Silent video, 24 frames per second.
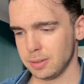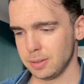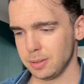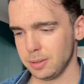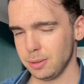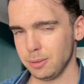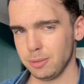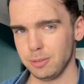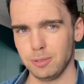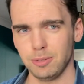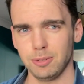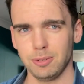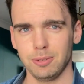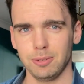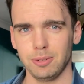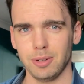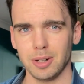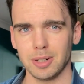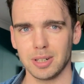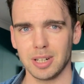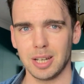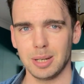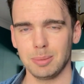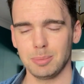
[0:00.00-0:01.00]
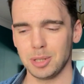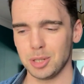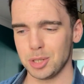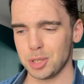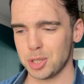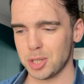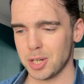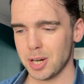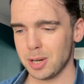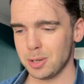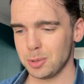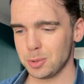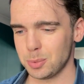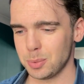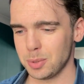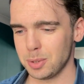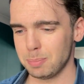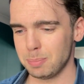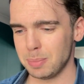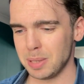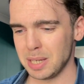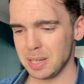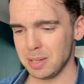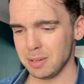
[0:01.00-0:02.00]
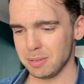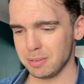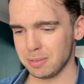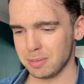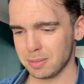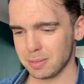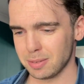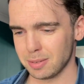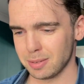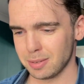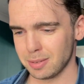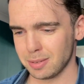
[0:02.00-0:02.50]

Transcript: Who the f*** named it Shales with Beef?